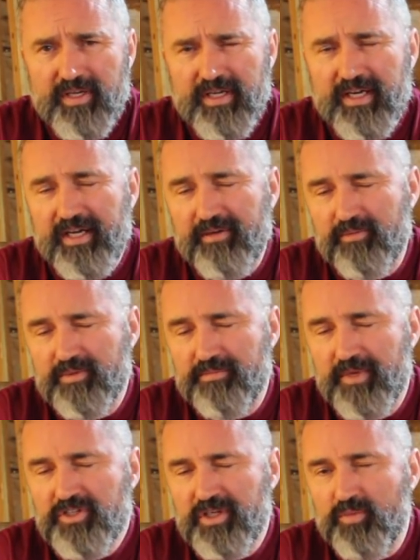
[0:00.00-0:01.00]
And I was
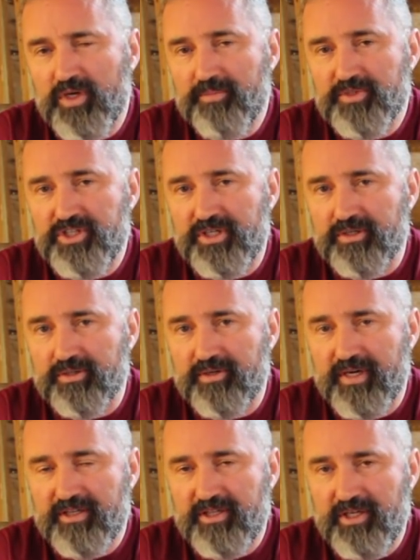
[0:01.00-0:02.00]
mentioning one in
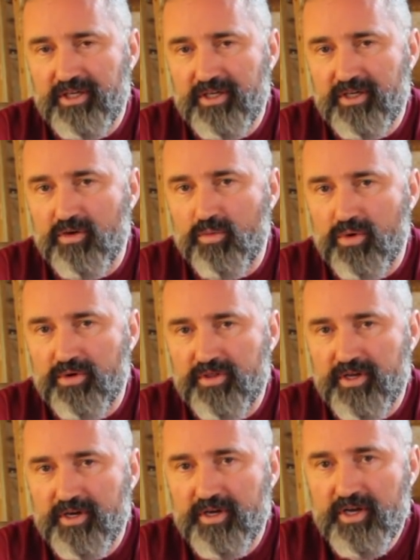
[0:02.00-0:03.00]
particular at the
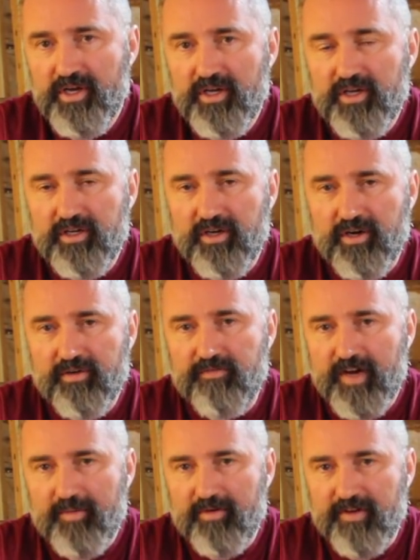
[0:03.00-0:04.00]
Kawartha Yarn and
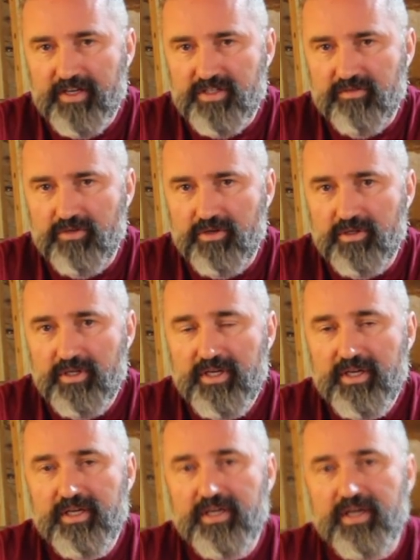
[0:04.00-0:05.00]
Fibre Festival.
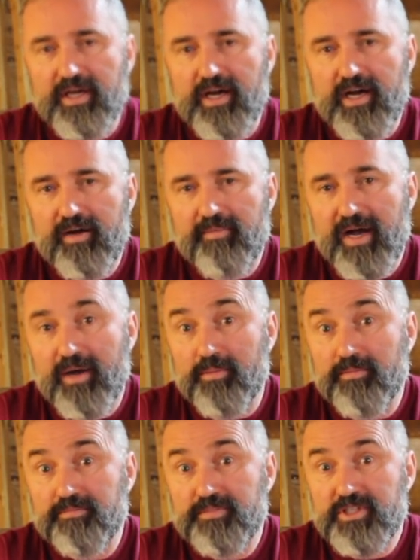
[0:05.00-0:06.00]

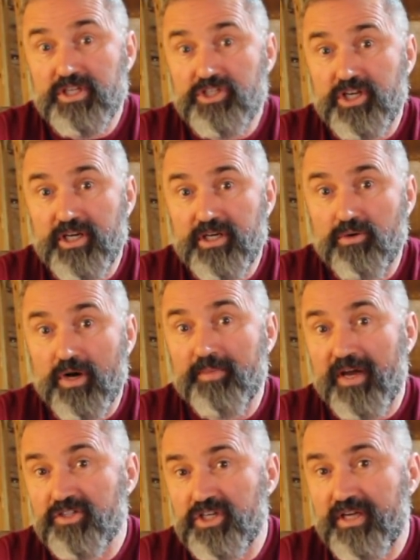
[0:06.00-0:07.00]
I'm
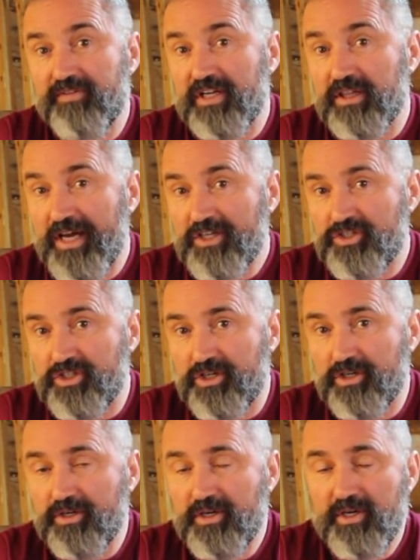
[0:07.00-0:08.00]
actually giving a
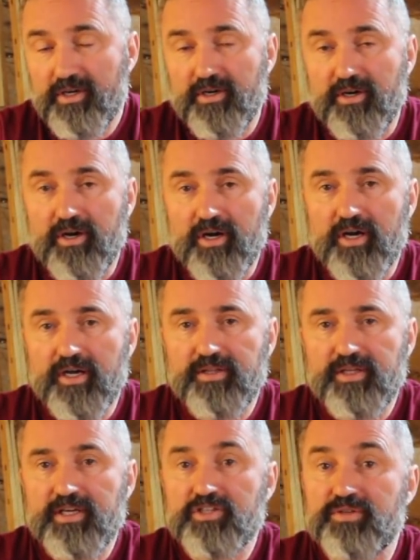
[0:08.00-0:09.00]
lecture
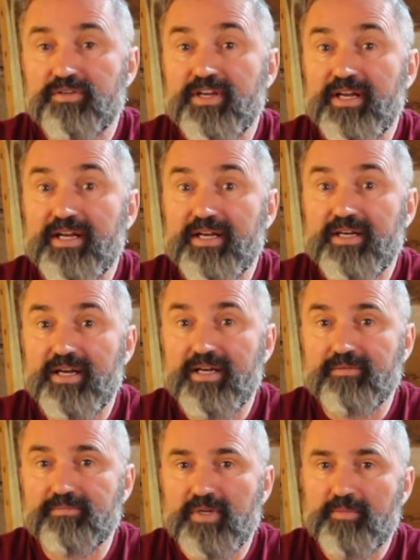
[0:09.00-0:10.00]
on the history of Canadian
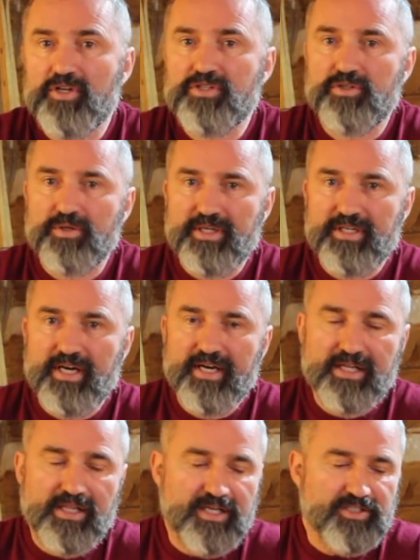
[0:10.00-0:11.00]
knitting. I'm also doing a
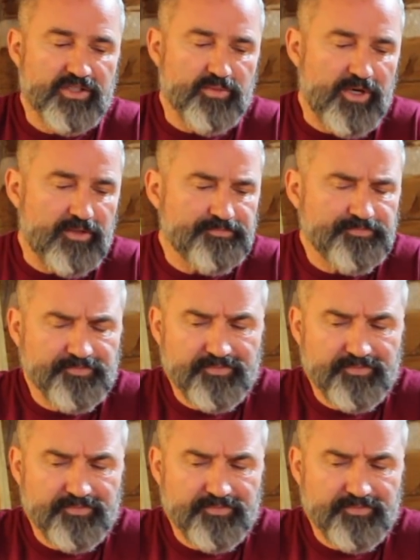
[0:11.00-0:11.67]
dyeing class as well.